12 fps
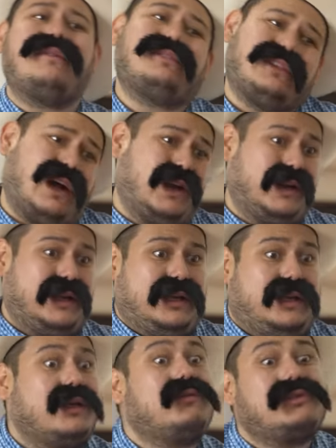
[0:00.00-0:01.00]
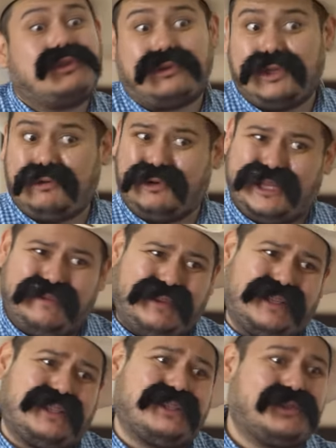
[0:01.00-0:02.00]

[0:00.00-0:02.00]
I'm sorry. It was the only one left at the